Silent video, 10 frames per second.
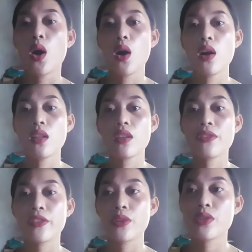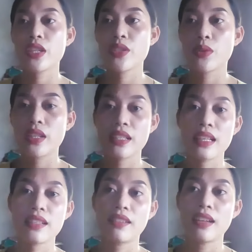all of those
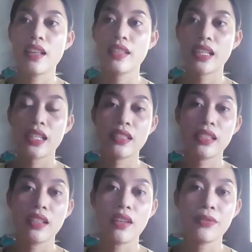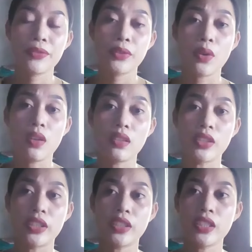resources are adequate enough to all
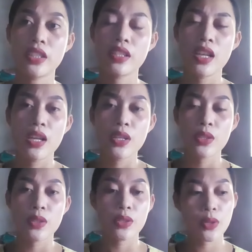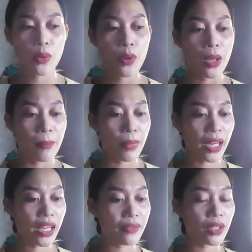learners. So
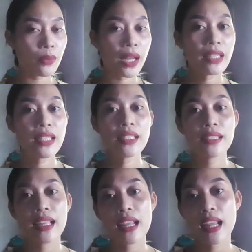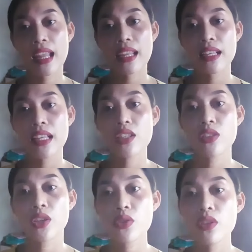by evaluating the
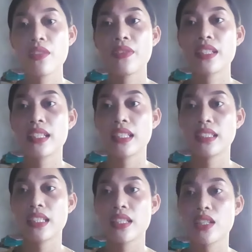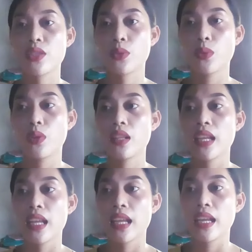instructional facilities in school,
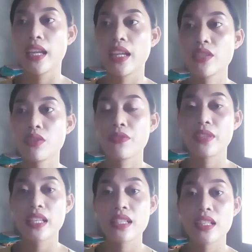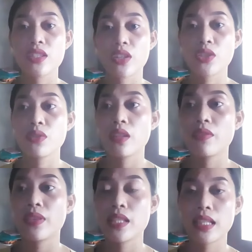each of these
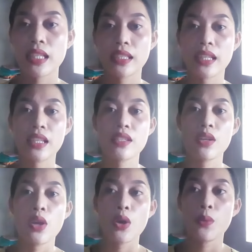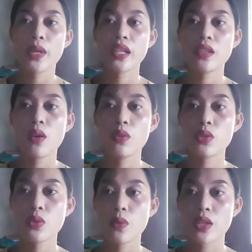instructional facilities, we can
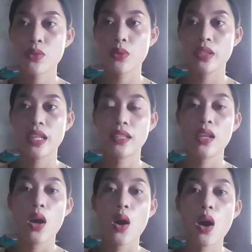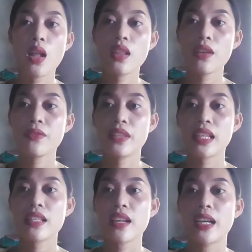also assure that all of
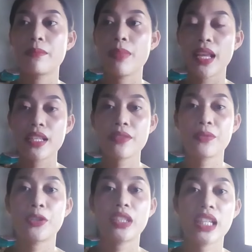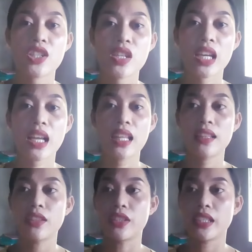these are best for teaching
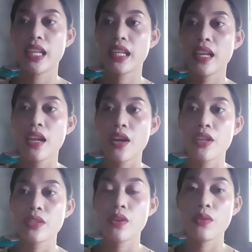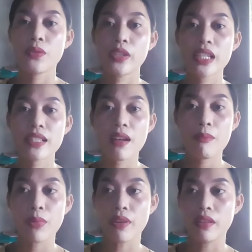and learning. So for
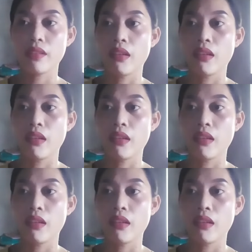example,